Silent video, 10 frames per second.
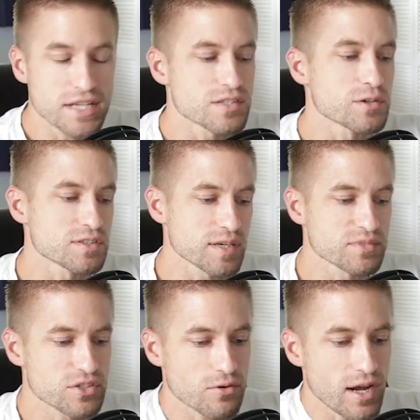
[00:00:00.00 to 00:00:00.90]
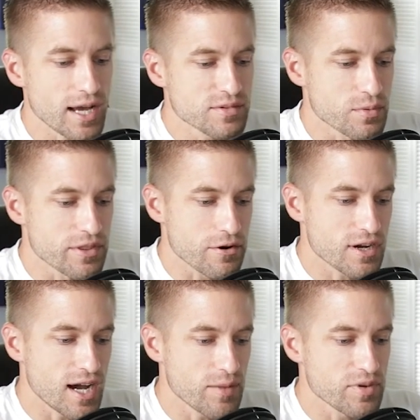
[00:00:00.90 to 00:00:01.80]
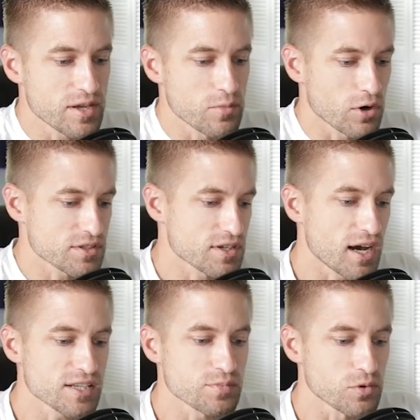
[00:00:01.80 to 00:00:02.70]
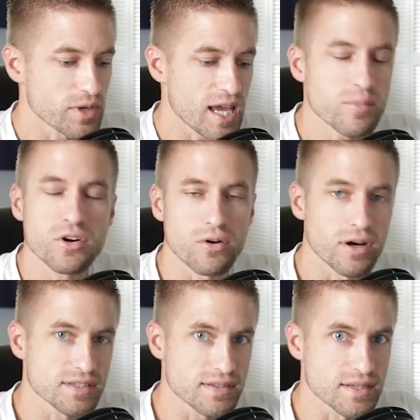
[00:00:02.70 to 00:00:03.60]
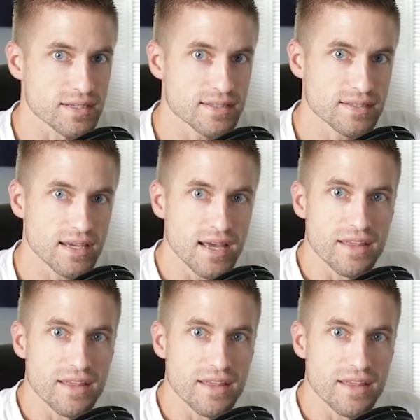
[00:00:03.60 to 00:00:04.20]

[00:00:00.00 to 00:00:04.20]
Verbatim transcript: So some scribes, when they're copying Mark's gospel, came across this.